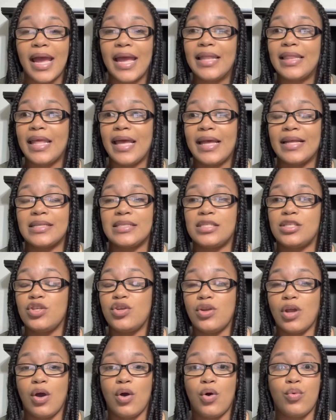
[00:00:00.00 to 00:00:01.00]
And that's,
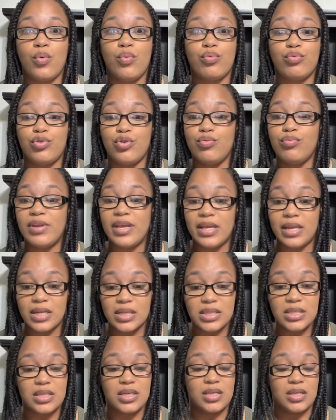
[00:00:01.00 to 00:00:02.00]
you
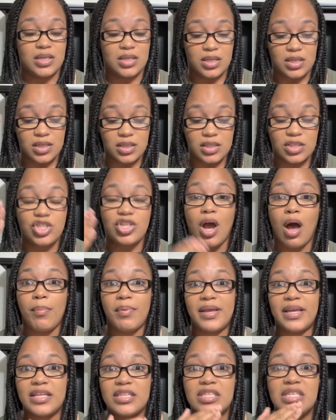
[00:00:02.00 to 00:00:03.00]
needed to
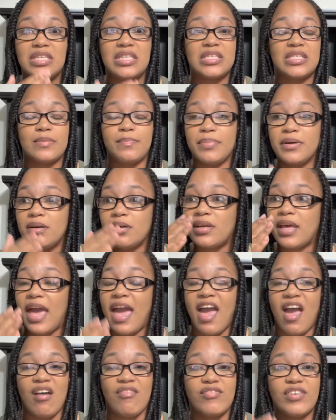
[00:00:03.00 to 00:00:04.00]
chop into this book
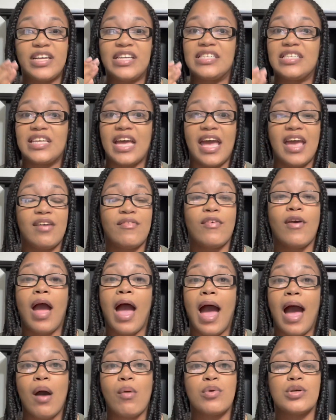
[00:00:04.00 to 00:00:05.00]
every day for
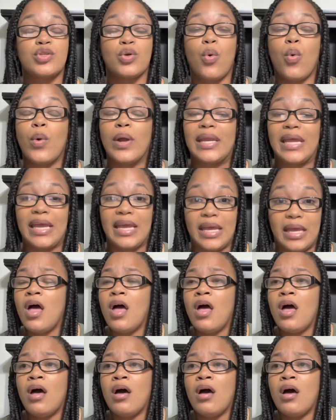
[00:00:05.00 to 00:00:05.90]
hours on end.